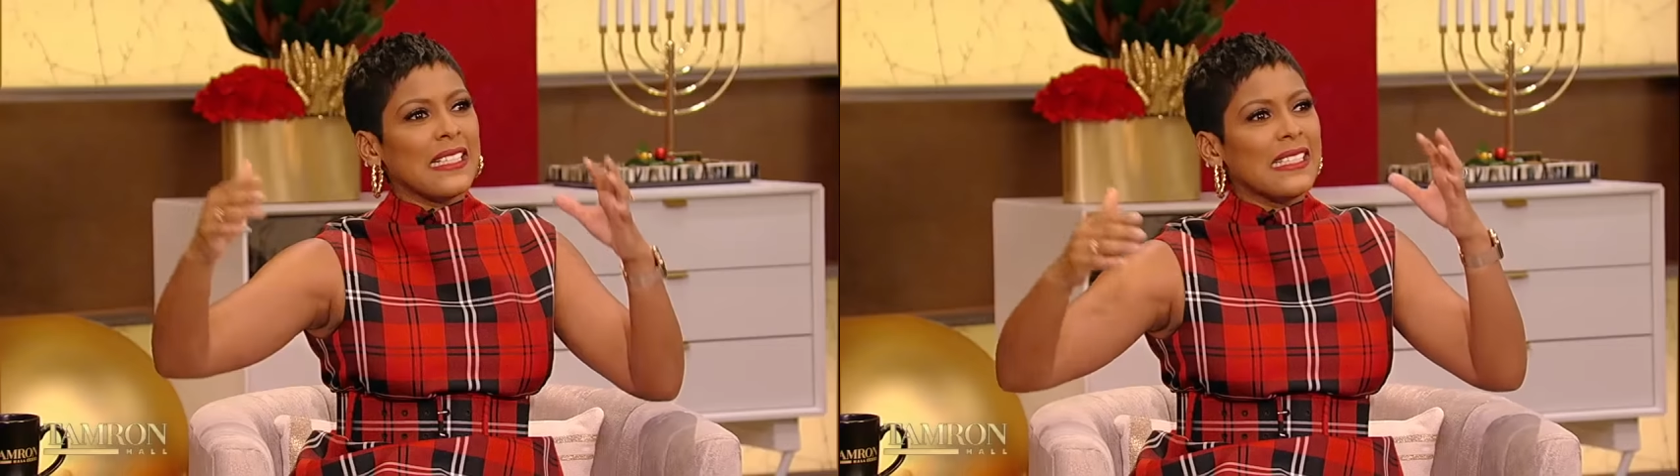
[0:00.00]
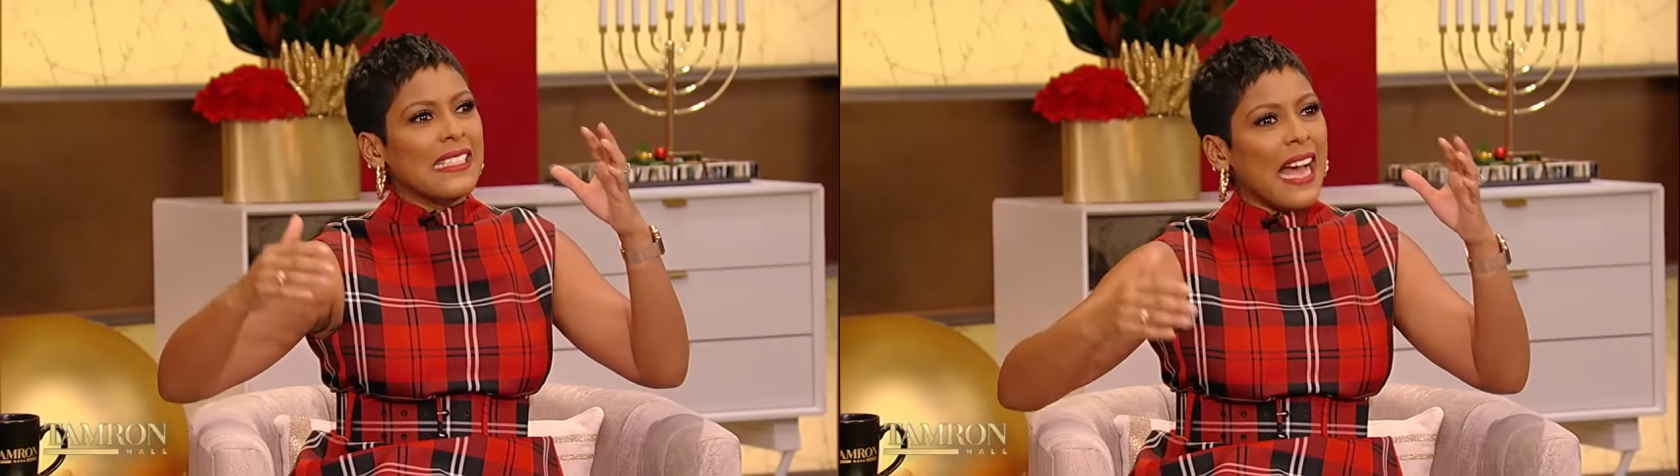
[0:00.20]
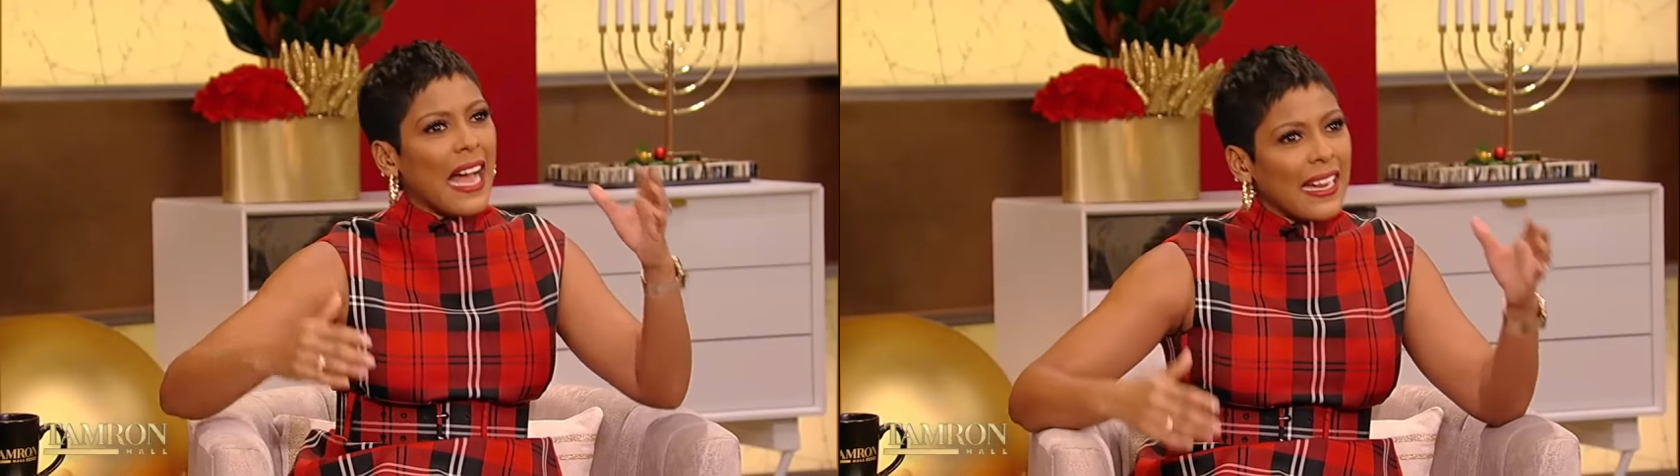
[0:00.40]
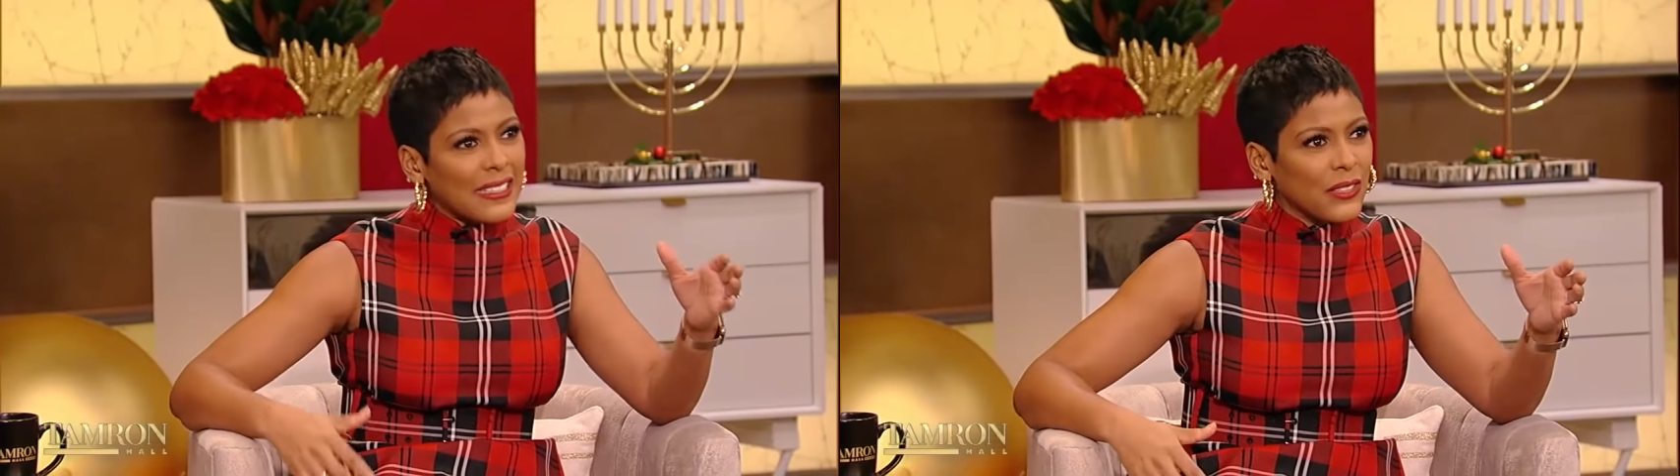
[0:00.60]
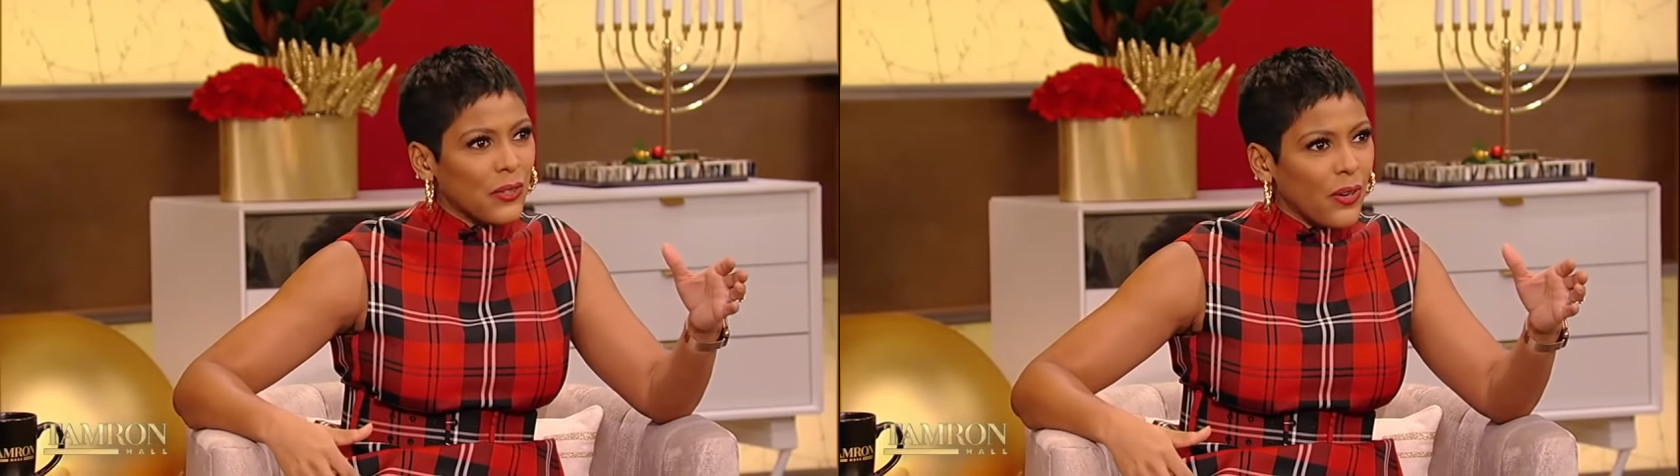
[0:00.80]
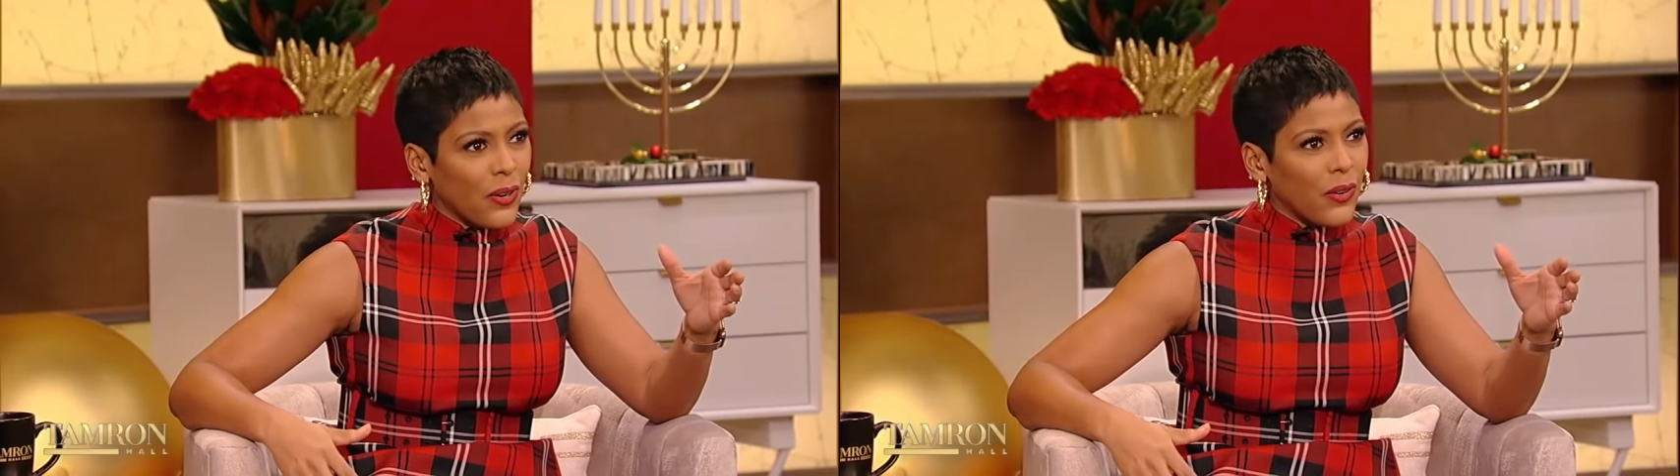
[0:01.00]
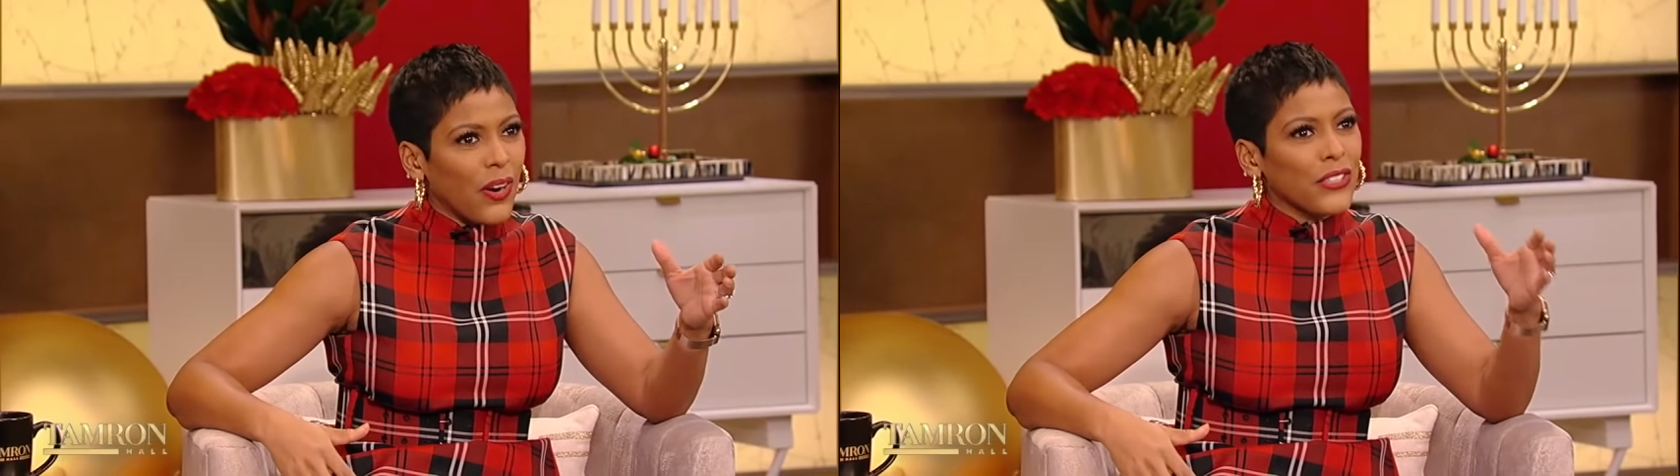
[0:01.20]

nine year old,